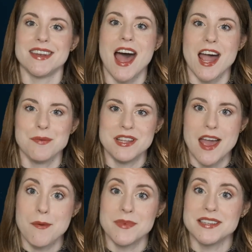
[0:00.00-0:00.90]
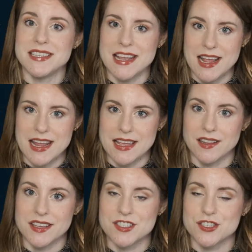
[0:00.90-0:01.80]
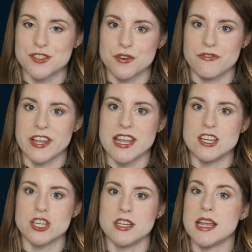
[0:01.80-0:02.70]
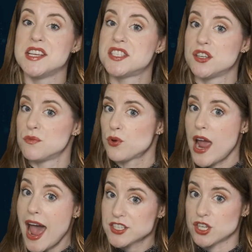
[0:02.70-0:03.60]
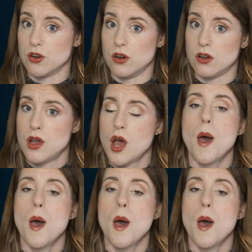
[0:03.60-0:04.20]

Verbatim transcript: that IBM Data Analyst certification isn't practical,